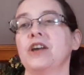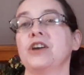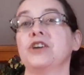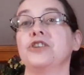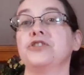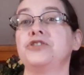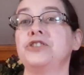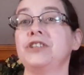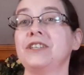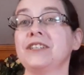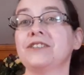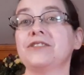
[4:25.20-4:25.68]

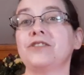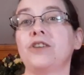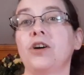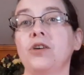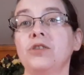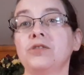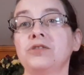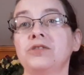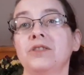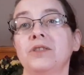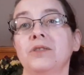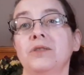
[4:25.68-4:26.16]
she is
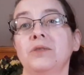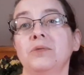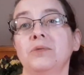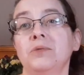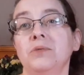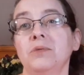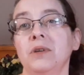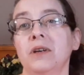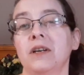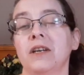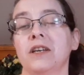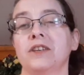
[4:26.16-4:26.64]

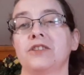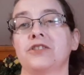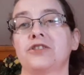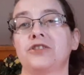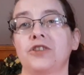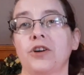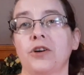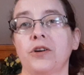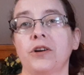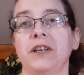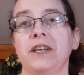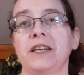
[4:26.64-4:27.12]
also
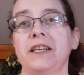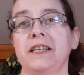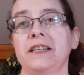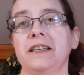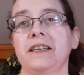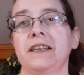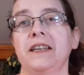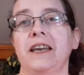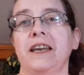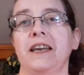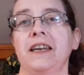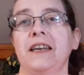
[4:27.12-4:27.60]

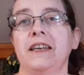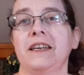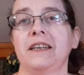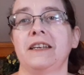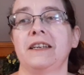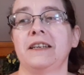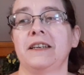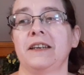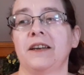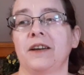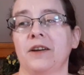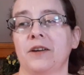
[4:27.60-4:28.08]
starting
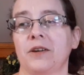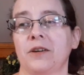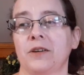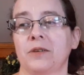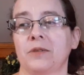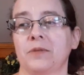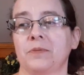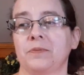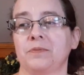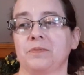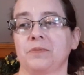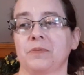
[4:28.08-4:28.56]

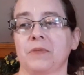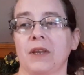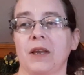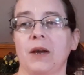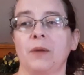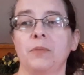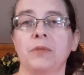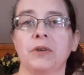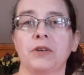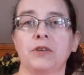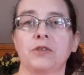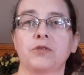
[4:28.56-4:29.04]
a
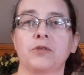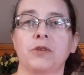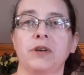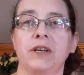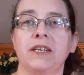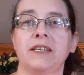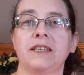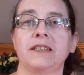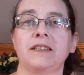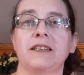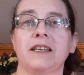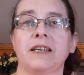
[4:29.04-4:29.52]
middle
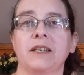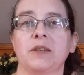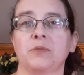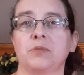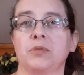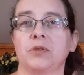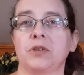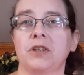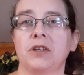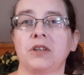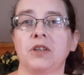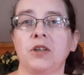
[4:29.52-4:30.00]
grade like
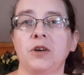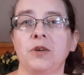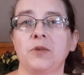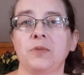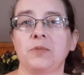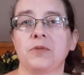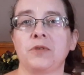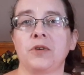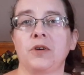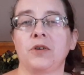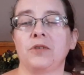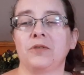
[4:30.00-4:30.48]
book
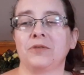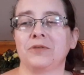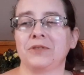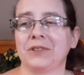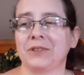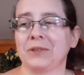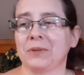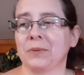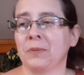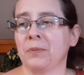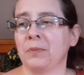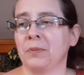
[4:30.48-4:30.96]
club called
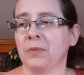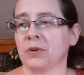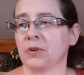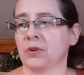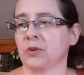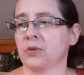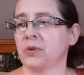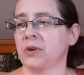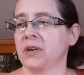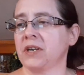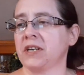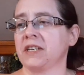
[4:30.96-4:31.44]
the Middle
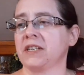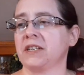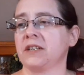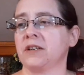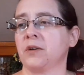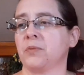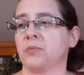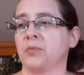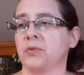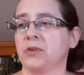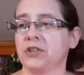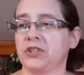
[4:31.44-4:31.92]
Grade
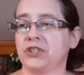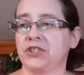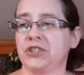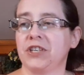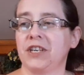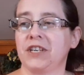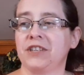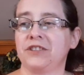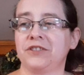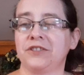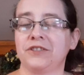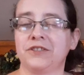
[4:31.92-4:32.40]

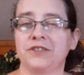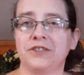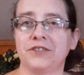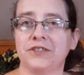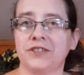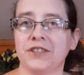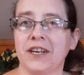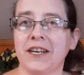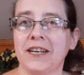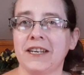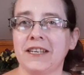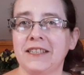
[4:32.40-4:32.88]
Appreciation
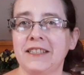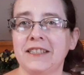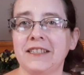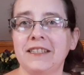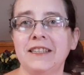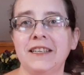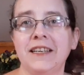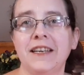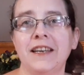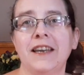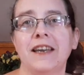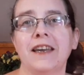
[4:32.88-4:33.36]
Society,
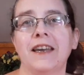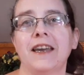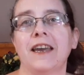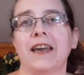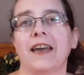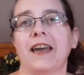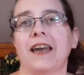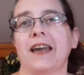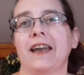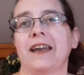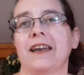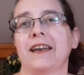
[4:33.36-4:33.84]

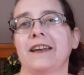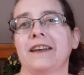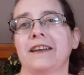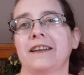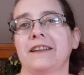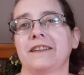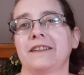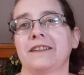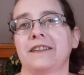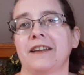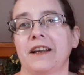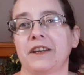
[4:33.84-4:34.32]

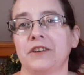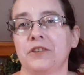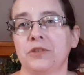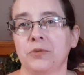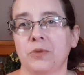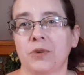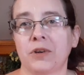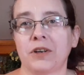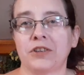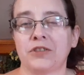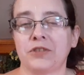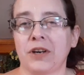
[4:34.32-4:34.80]
and I do
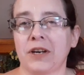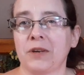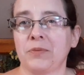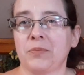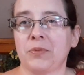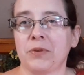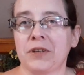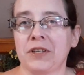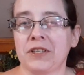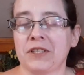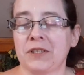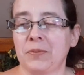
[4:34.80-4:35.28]
want to try to
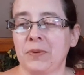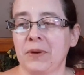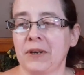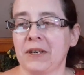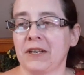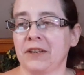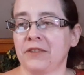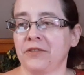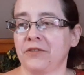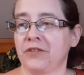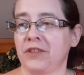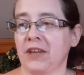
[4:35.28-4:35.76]
participate
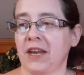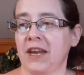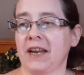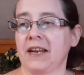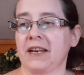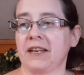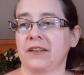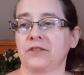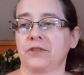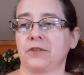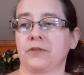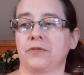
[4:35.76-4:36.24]
in
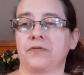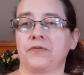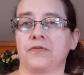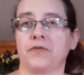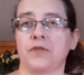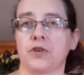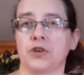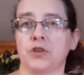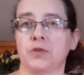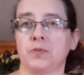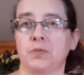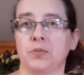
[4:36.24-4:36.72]
that. And the
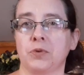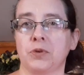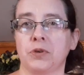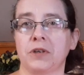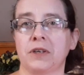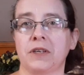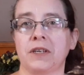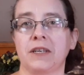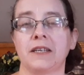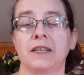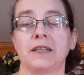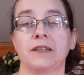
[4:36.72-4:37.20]
first
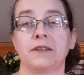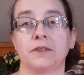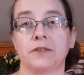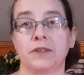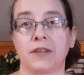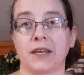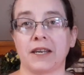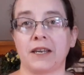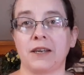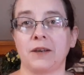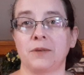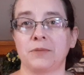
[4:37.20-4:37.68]
book
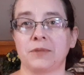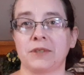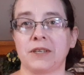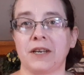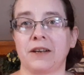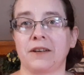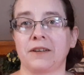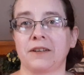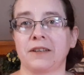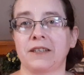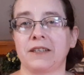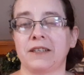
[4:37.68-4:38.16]
that comes
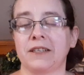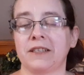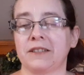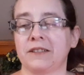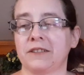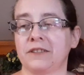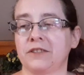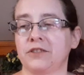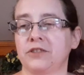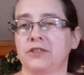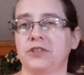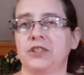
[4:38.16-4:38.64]
out,
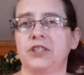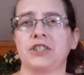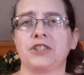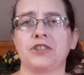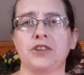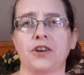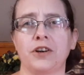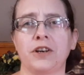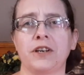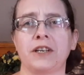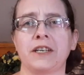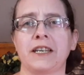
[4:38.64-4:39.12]
she's
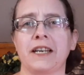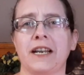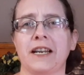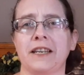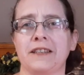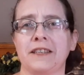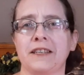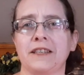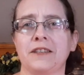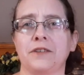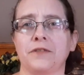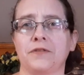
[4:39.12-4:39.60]
starting it, I
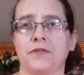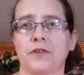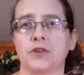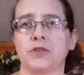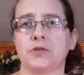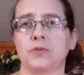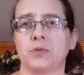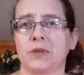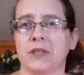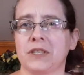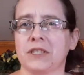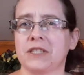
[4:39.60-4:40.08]
think the
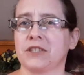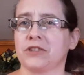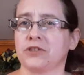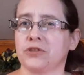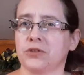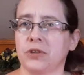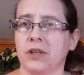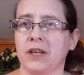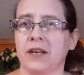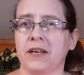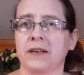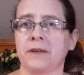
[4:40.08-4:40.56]
first one is in
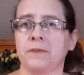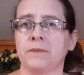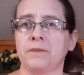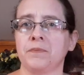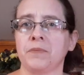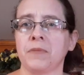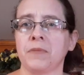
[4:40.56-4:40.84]
July,